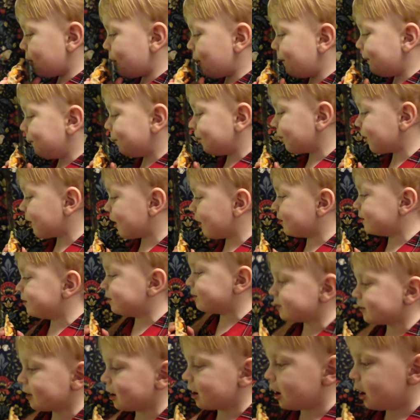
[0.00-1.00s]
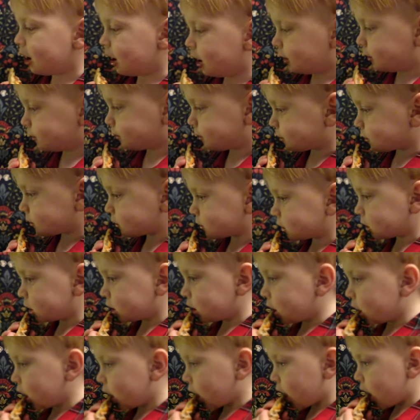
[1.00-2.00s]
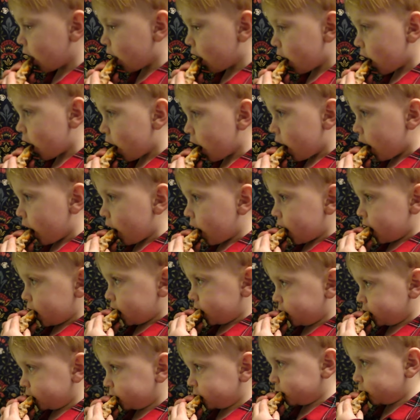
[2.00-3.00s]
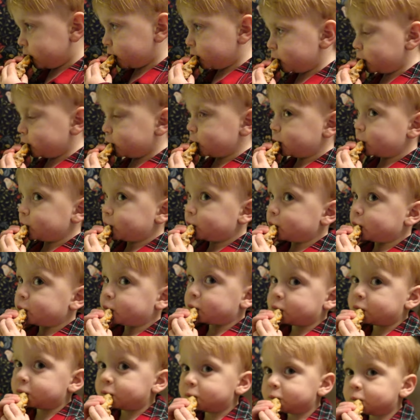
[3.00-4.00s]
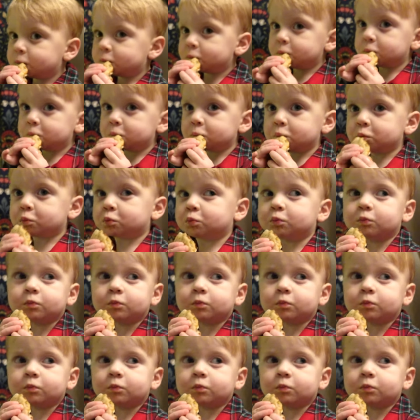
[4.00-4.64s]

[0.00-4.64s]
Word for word: he's going to put presents under the tree for you yeah do you think you're going to get some